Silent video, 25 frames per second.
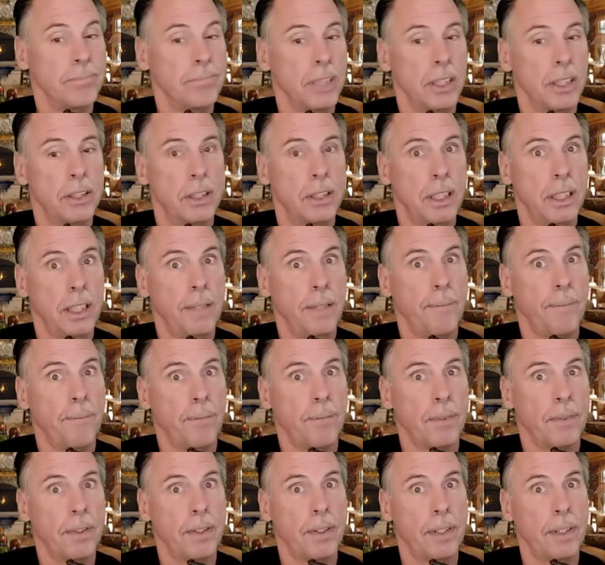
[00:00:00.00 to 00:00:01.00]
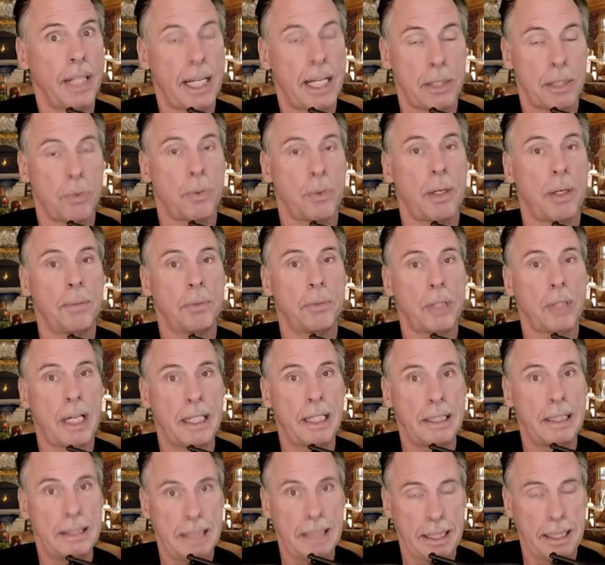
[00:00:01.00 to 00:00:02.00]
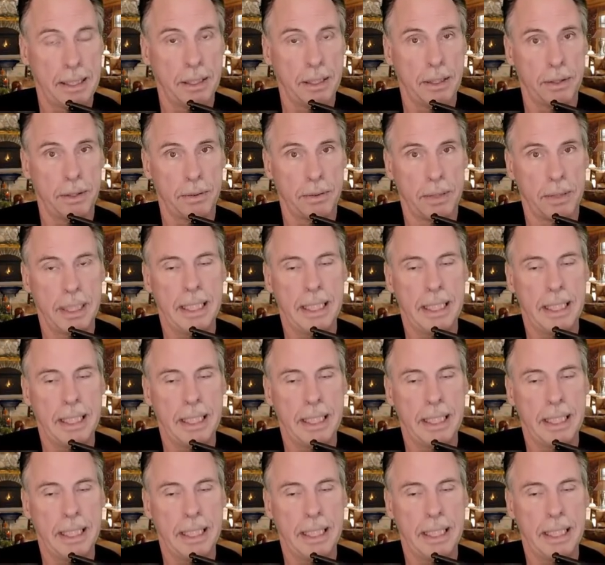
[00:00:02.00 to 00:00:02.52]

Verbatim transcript: You see, That's what I'm trying to tell you.